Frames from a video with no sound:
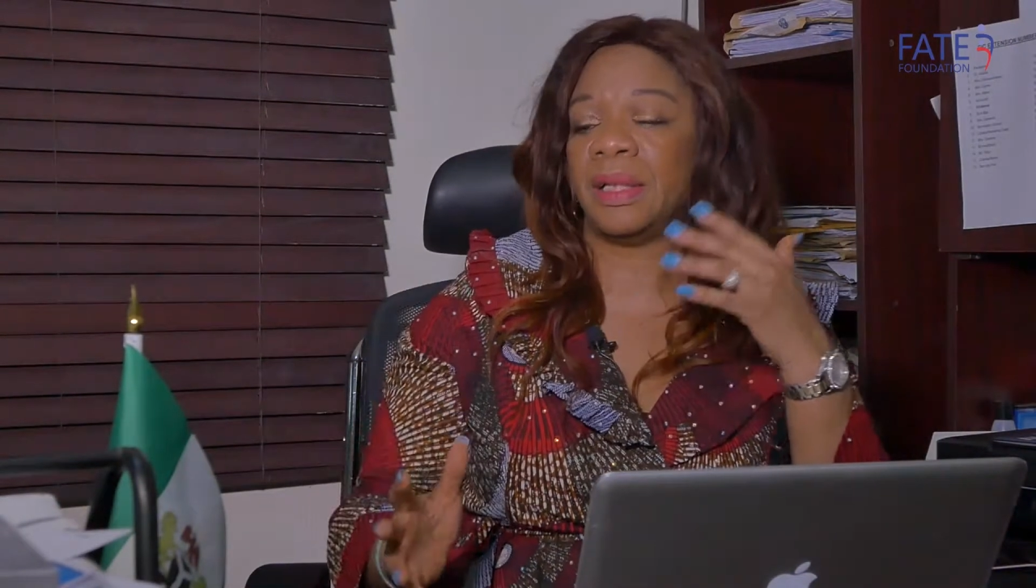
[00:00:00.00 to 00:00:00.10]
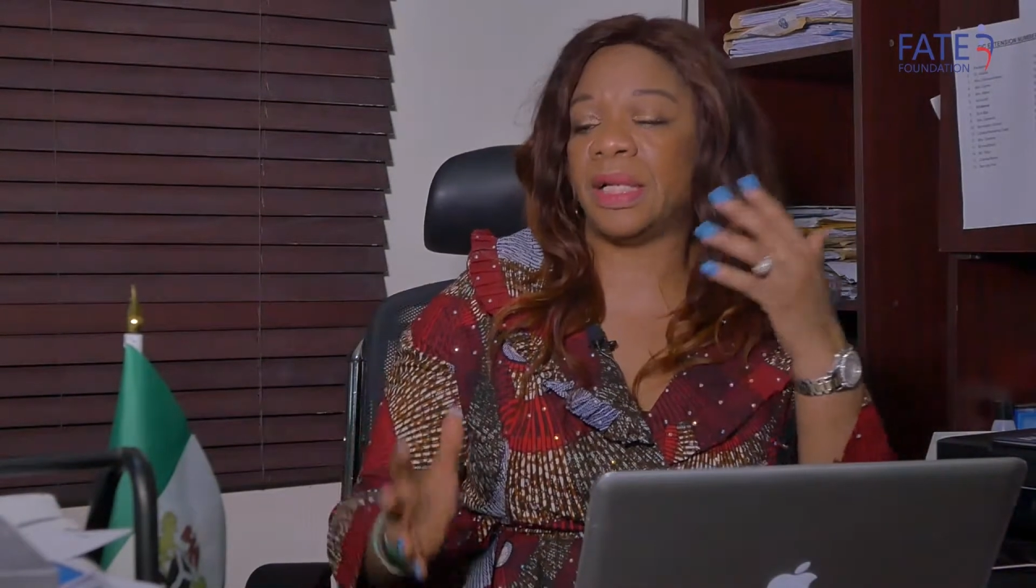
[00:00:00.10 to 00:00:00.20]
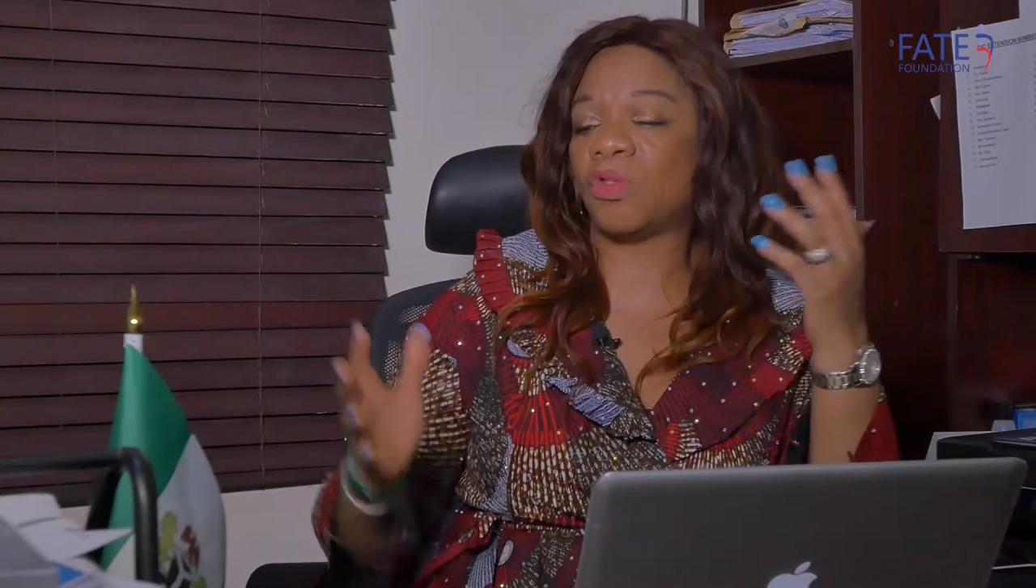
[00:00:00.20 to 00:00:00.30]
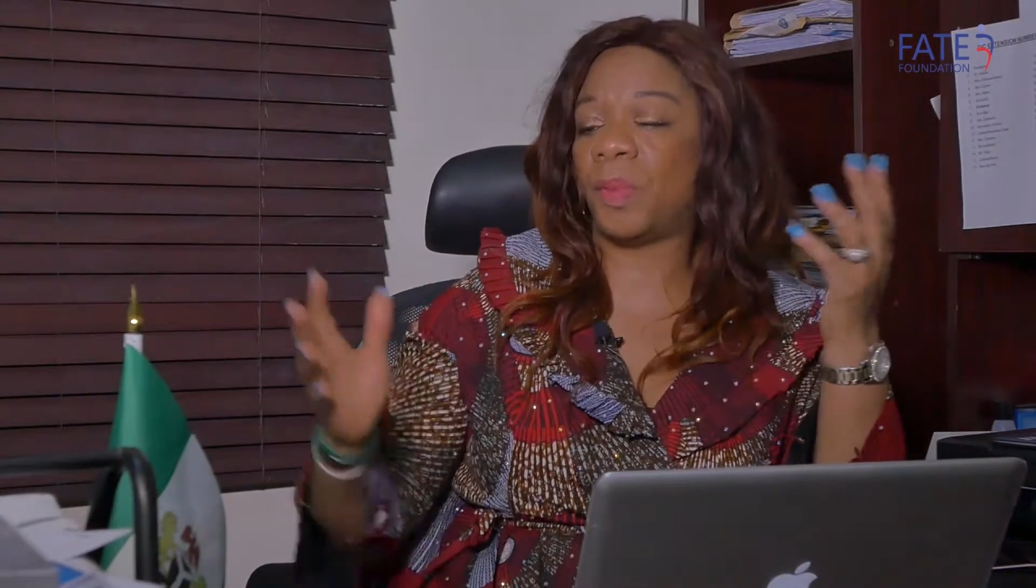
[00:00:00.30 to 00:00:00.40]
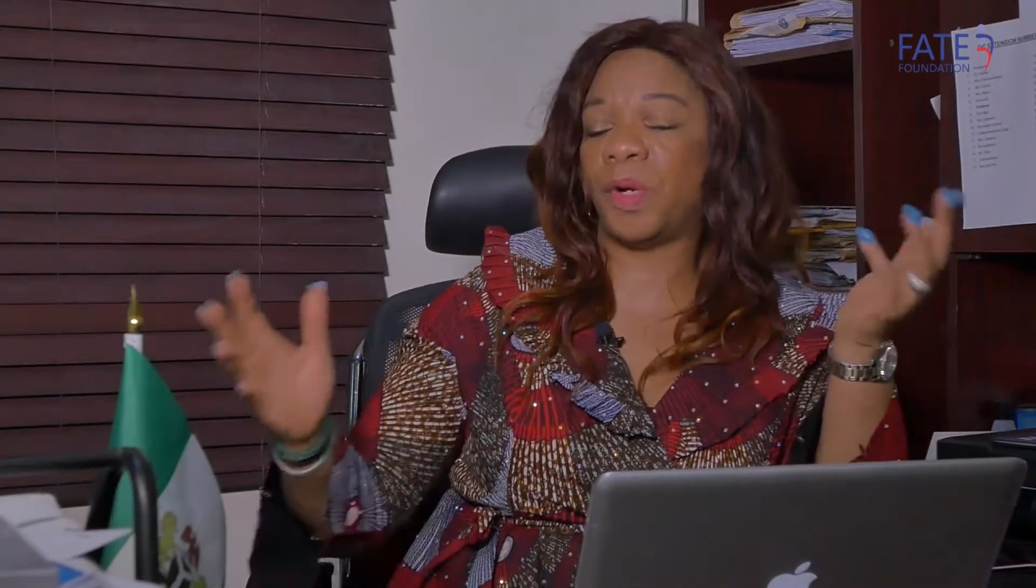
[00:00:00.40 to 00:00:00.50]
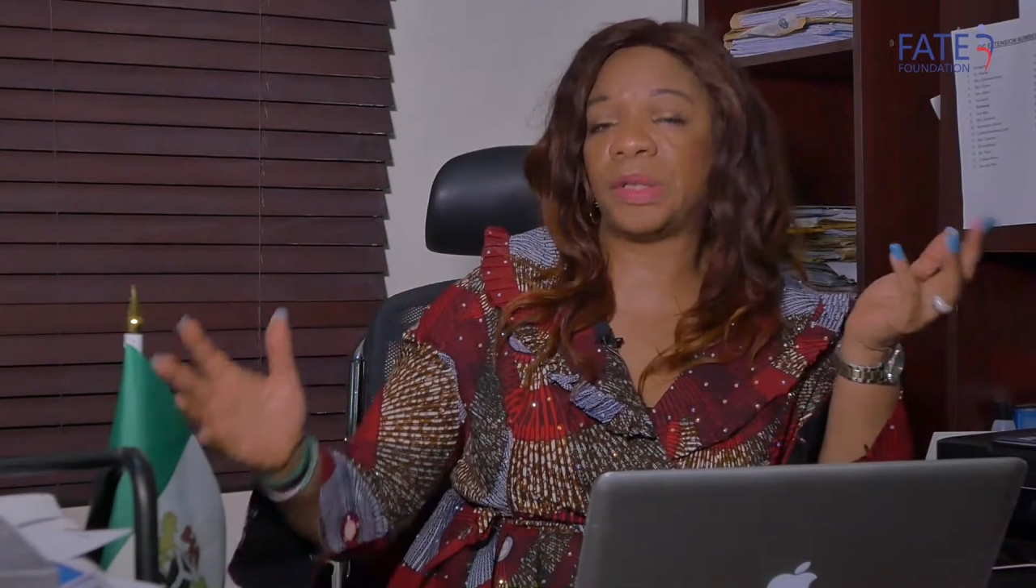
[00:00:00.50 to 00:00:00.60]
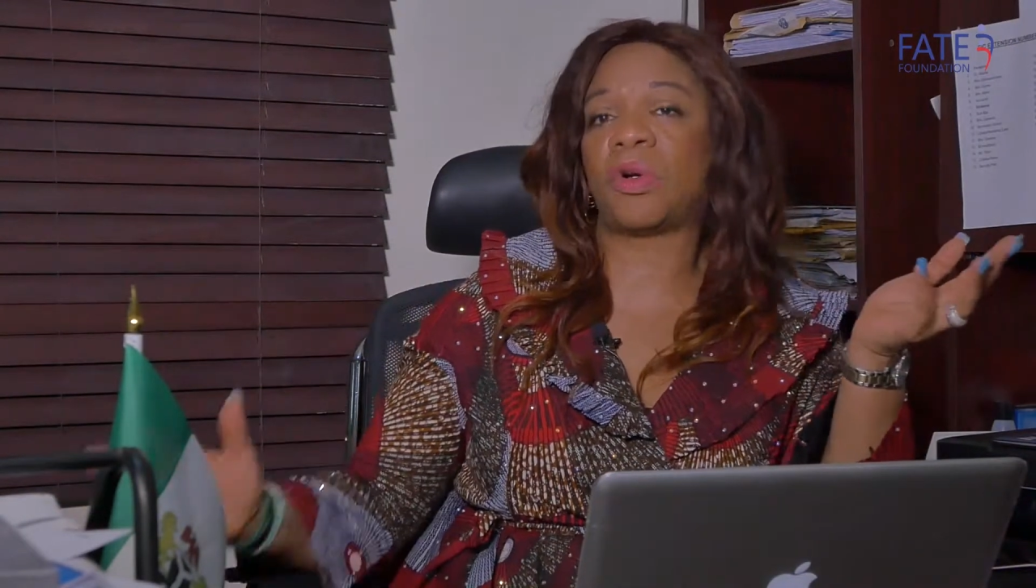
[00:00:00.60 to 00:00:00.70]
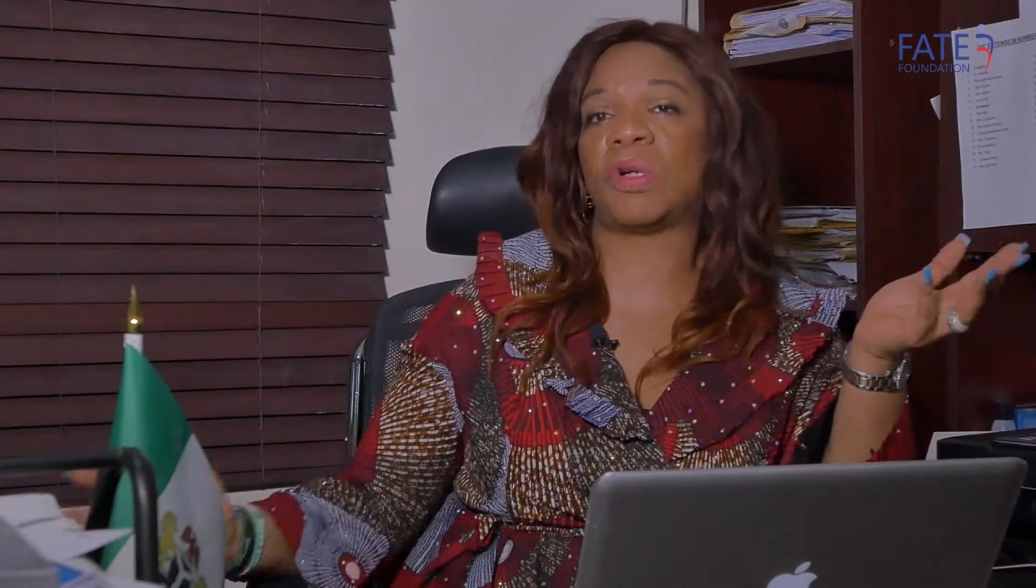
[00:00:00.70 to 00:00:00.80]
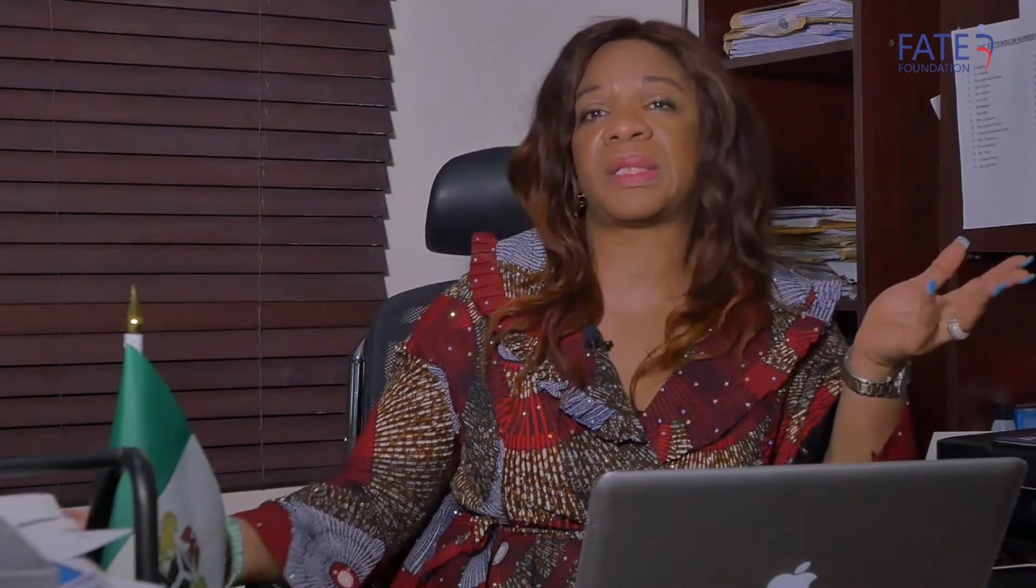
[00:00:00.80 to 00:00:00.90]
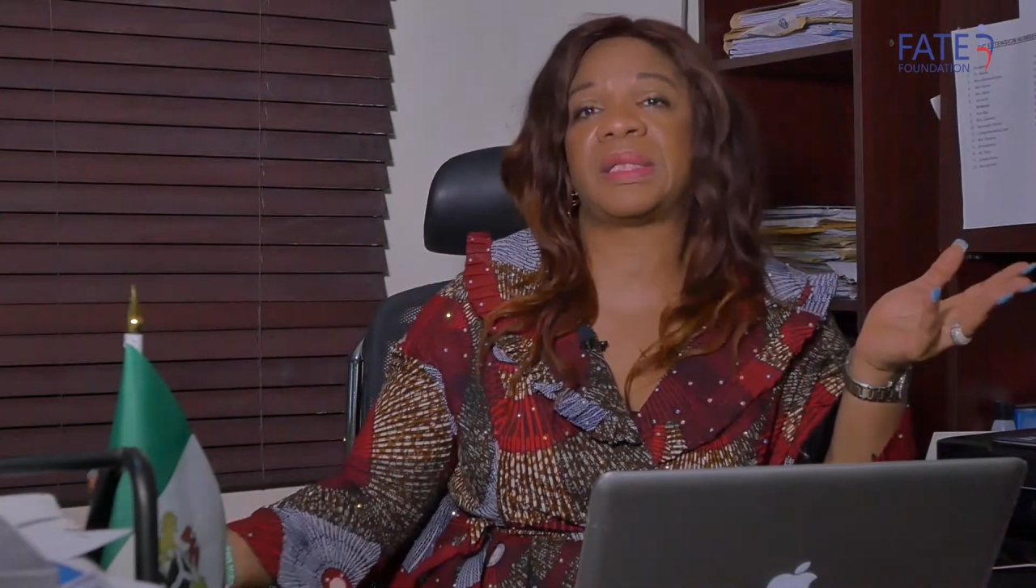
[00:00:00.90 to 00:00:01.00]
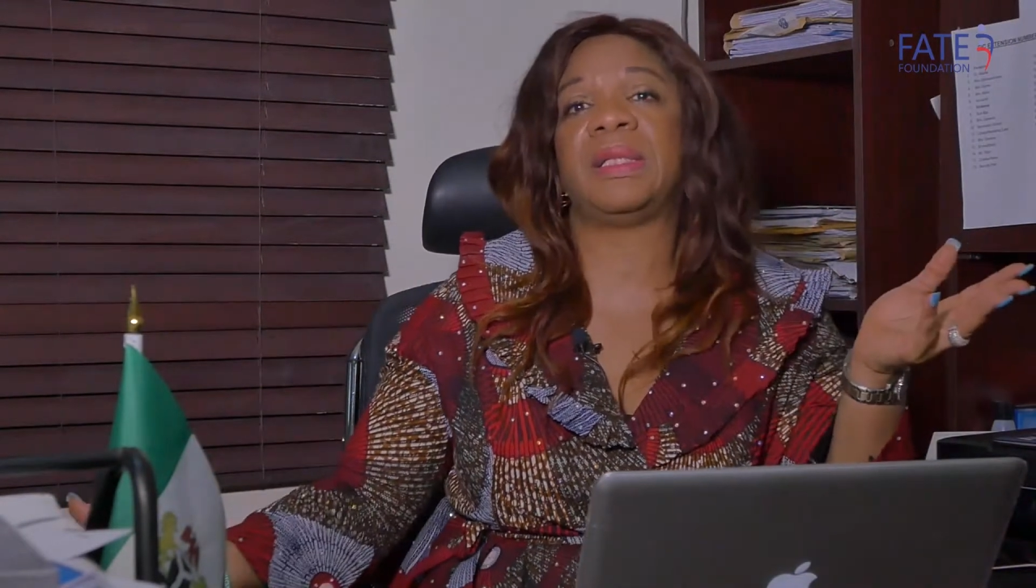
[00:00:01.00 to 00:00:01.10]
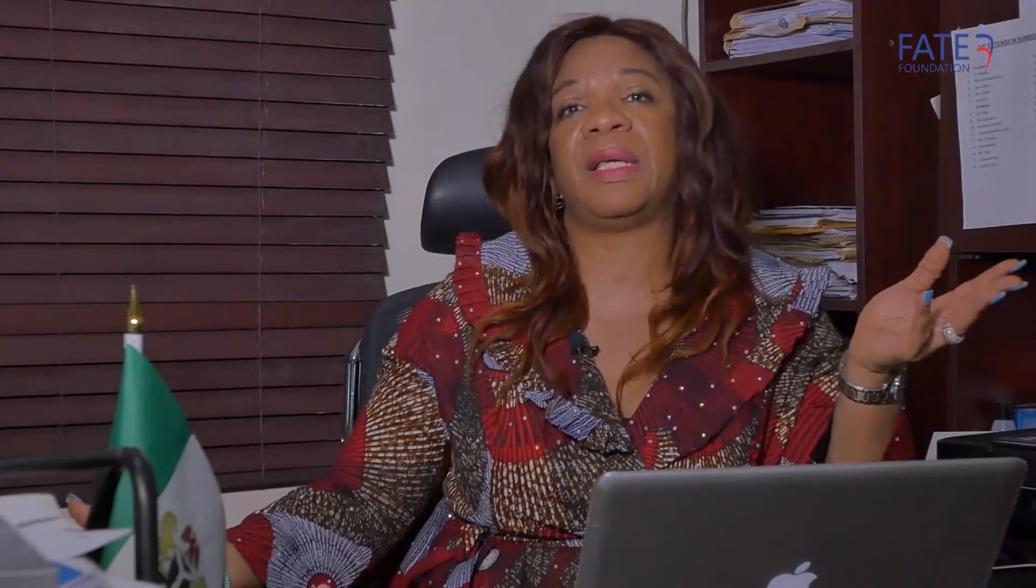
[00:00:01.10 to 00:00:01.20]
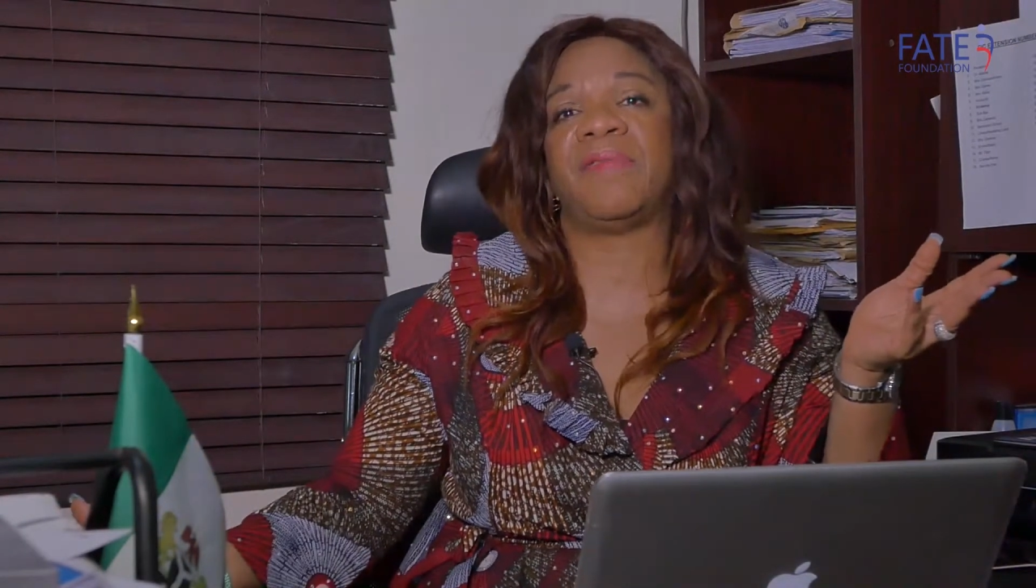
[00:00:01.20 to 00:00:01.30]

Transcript: There's no point costing